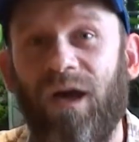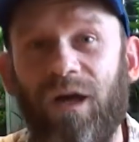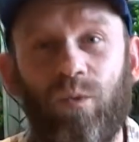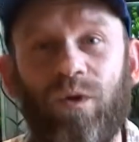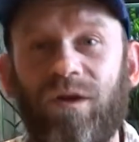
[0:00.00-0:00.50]

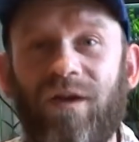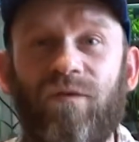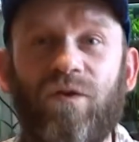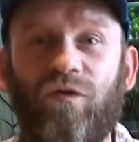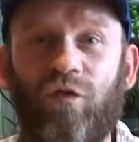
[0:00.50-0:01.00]
It will
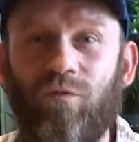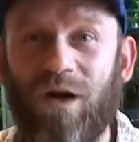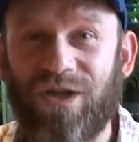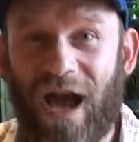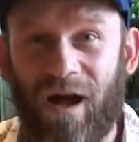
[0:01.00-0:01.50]
give you too
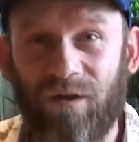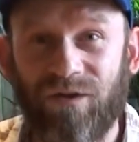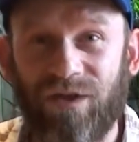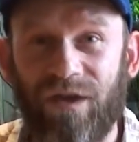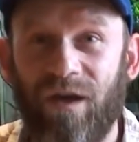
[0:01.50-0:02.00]
much
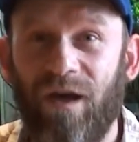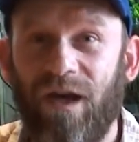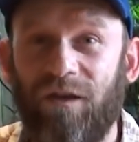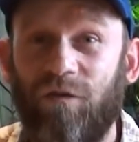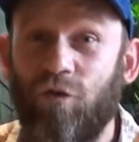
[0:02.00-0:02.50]
algae,
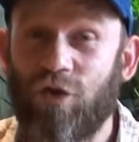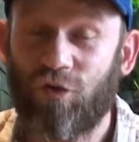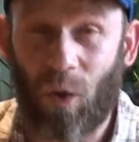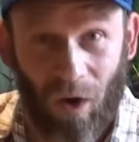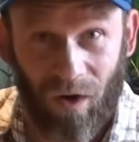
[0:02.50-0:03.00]
it's too
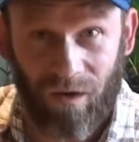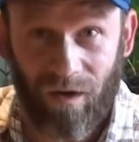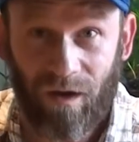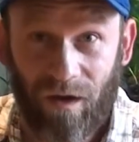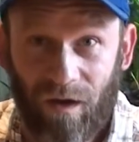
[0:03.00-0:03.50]

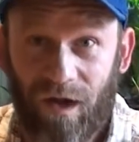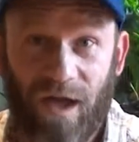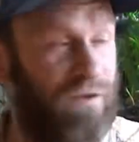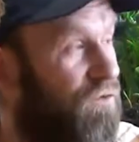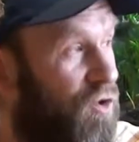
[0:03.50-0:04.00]
strong,
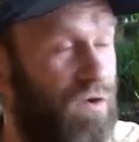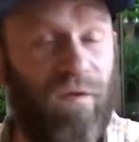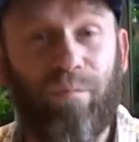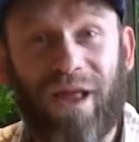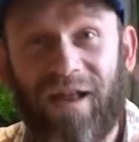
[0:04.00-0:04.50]
it's good
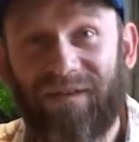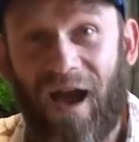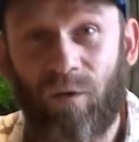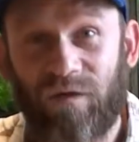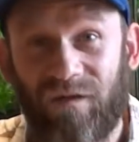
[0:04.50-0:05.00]
for plants
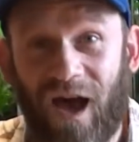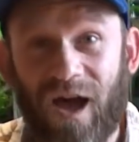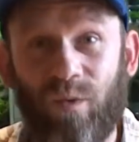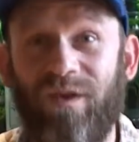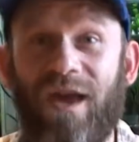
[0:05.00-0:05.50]

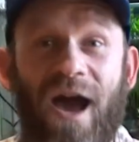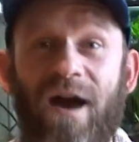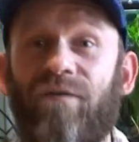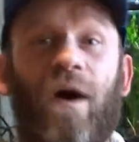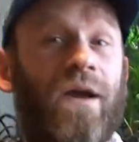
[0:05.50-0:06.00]
outside when they
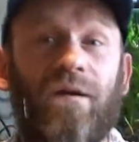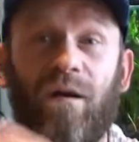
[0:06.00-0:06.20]
have like,